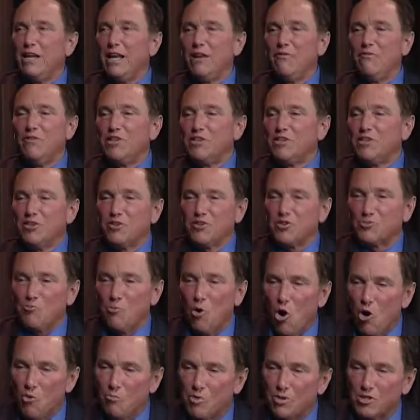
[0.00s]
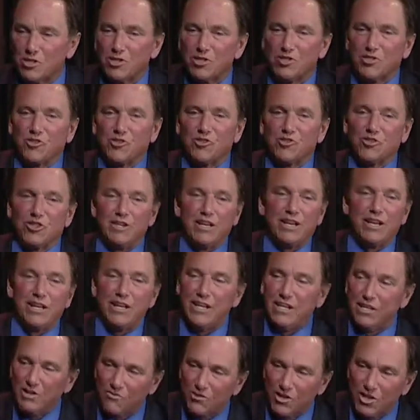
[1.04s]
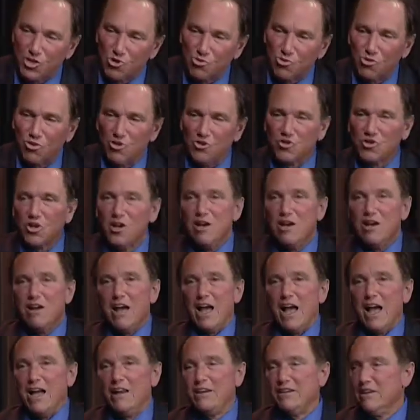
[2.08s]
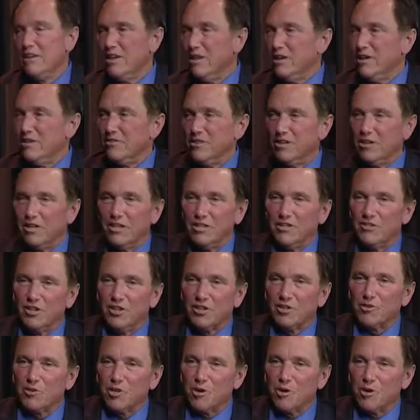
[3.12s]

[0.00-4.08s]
even to small businesses and individuals and the, the,